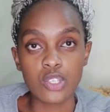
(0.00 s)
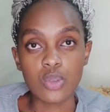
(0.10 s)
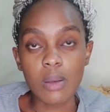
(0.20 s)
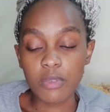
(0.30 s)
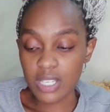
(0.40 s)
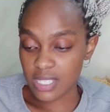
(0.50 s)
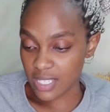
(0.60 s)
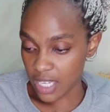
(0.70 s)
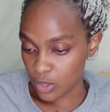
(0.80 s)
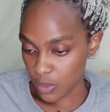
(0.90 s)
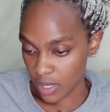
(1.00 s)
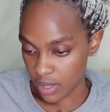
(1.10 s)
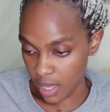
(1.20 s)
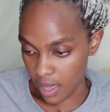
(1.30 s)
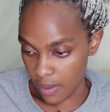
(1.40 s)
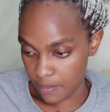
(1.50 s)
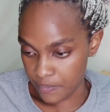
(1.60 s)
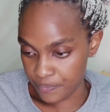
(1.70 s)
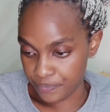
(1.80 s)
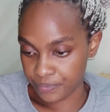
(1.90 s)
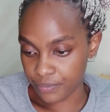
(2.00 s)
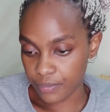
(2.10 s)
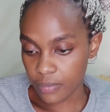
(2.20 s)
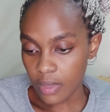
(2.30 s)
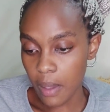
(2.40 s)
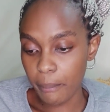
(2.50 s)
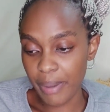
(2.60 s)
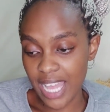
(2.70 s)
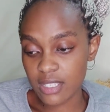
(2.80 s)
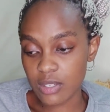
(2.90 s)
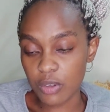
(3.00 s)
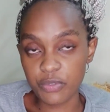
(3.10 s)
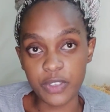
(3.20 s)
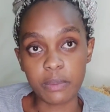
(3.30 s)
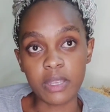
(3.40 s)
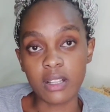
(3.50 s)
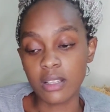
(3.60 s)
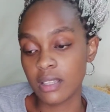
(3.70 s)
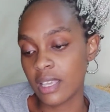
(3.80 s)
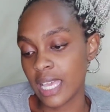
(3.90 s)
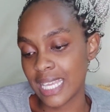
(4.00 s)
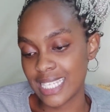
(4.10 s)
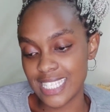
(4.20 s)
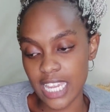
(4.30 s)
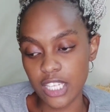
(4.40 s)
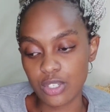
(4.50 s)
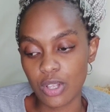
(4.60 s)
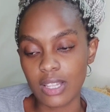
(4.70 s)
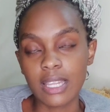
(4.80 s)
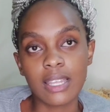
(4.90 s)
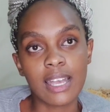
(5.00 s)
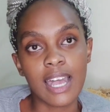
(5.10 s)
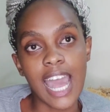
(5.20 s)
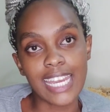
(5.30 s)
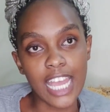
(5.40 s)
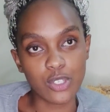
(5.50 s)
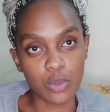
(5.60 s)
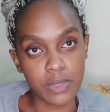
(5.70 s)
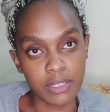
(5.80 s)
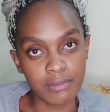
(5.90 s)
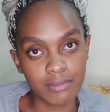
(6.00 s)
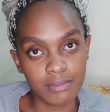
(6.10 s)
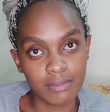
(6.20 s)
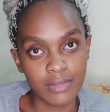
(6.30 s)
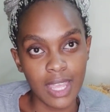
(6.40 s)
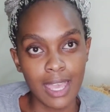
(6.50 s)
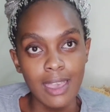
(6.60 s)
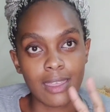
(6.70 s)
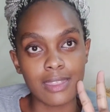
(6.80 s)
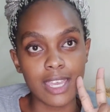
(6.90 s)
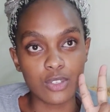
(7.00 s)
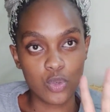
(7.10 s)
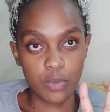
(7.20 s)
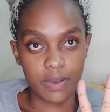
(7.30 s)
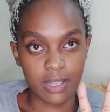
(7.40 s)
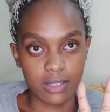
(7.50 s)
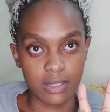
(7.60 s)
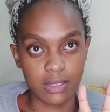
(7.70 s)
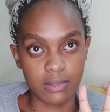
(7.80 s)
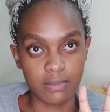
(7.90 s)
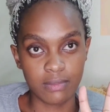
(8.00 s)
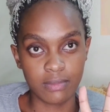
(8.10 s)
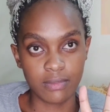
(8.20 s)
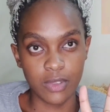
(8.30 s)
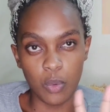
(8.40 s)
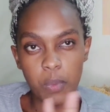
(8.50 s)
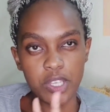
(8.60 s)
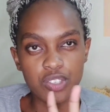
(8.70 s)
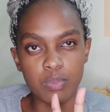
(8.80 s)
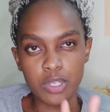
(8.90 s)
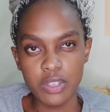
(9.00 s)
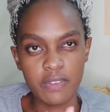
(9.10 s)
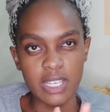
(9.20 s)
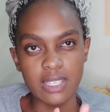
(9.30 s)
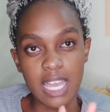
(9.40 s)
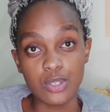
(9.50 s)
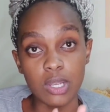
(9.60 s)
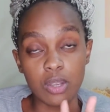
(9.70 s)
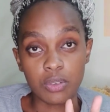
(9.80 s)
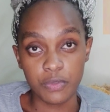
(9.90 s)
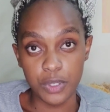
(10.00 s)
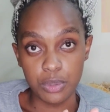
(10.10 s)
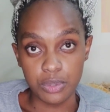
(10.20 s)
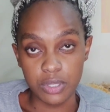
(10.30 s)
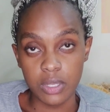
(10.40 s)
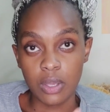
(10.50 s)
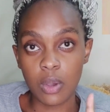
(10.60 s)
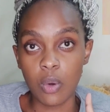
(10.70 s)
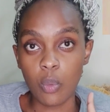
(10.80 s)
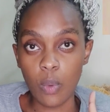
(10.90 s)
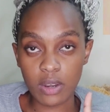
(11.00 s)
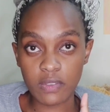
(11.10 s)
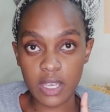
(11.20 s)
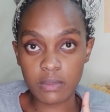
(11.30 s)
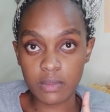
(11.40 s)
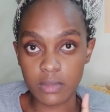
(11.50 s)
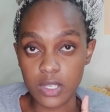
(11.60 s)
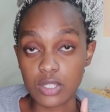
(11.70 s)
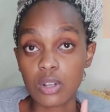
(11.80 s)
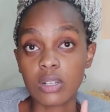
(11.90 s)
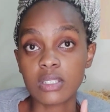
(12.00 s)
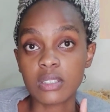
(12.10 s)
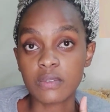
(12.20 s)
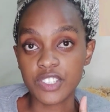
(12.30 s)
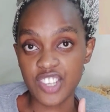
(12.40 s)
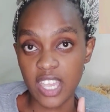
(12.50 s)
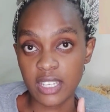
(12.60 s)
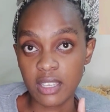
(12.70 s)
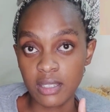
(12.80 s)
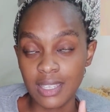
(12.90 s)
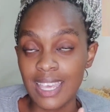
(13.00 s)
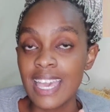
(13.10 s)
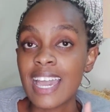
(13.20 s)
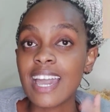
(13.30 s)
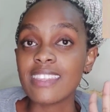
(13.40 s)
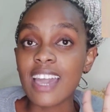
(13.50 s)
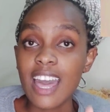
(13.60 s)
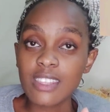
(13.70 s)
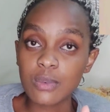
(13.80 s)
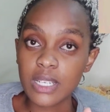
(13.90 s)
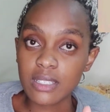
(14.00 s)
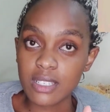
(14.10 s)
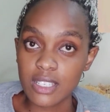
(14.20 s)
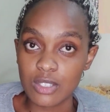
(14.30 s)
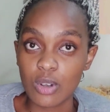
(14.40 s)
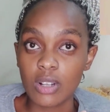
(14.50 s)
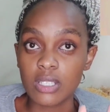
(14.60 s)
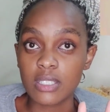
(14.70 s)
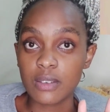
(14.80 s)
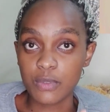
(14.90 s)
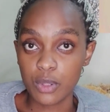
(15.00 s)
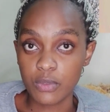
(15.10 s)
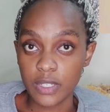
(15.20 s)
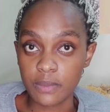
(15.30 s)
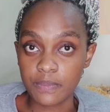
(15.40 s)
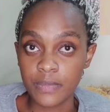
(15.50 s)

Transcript: so i'm going to start with um, parts of female genital anatomy there are two parts which most of us actually confuse one of them is called the vagina and the other one is called the vulva